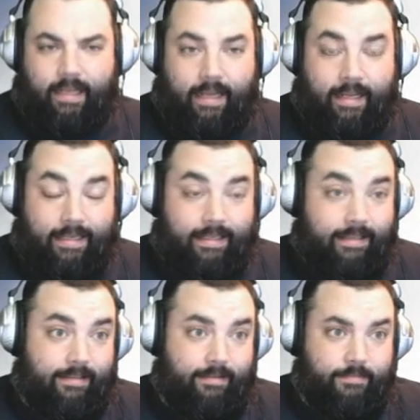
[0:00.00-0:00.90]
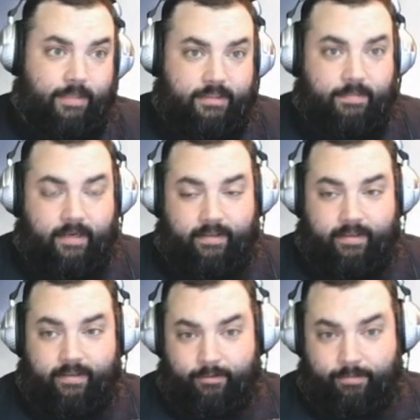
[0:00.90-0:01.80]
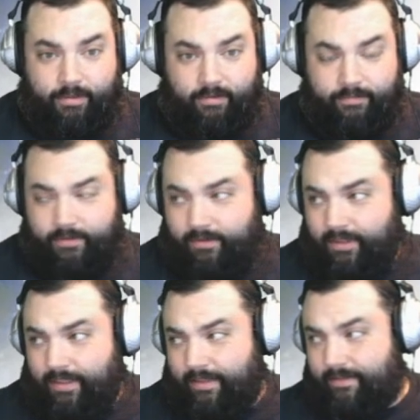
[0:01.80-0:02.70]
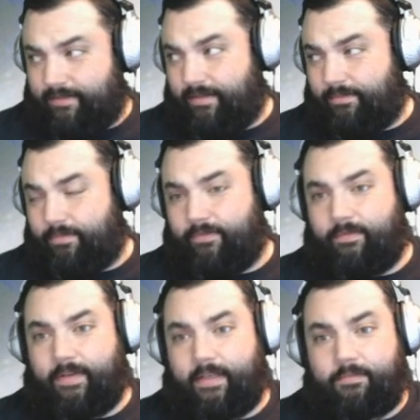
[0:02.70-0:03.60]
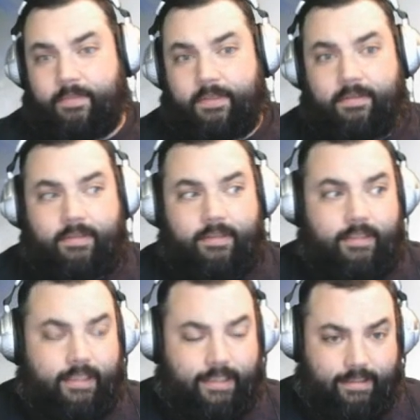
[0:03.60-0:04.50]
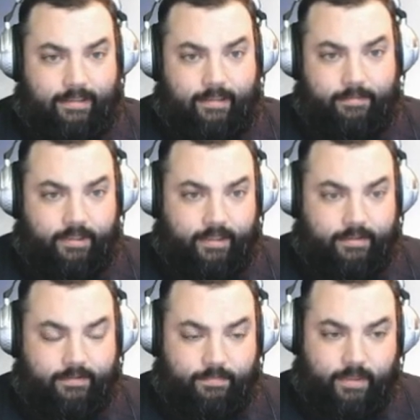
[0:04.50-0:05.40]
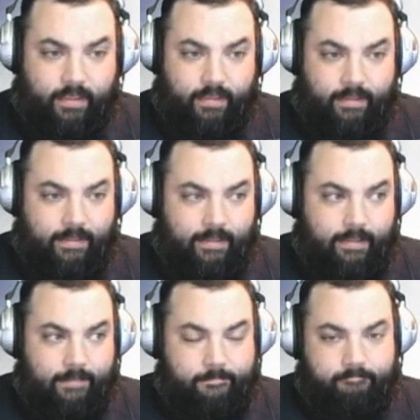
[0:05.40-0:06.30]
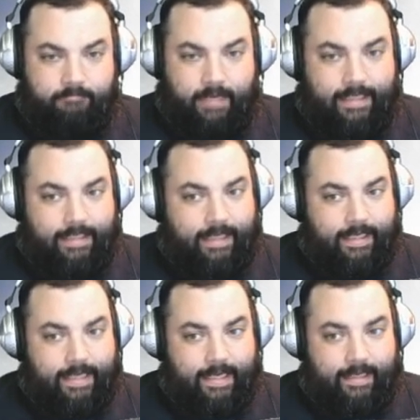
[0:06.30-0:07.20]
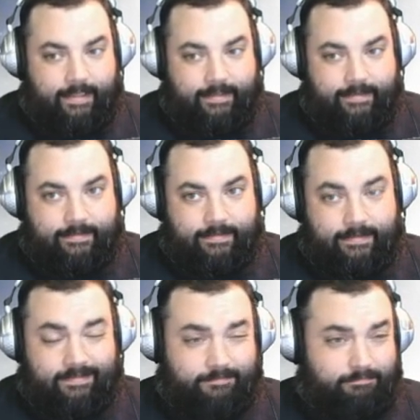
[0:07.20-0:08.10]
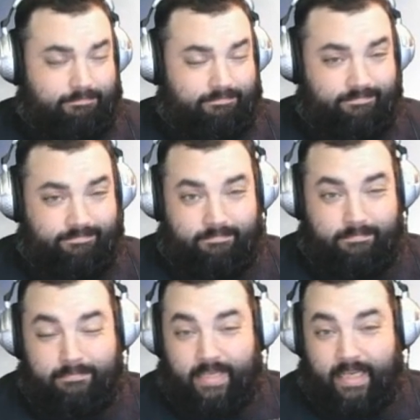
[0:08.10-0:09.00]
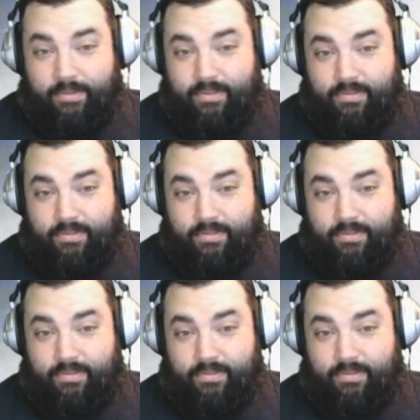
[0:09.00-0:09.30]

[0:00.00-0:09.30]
I think they're much better than GoPro if you're looking at this type of investment. The company is, but my take on it is maybe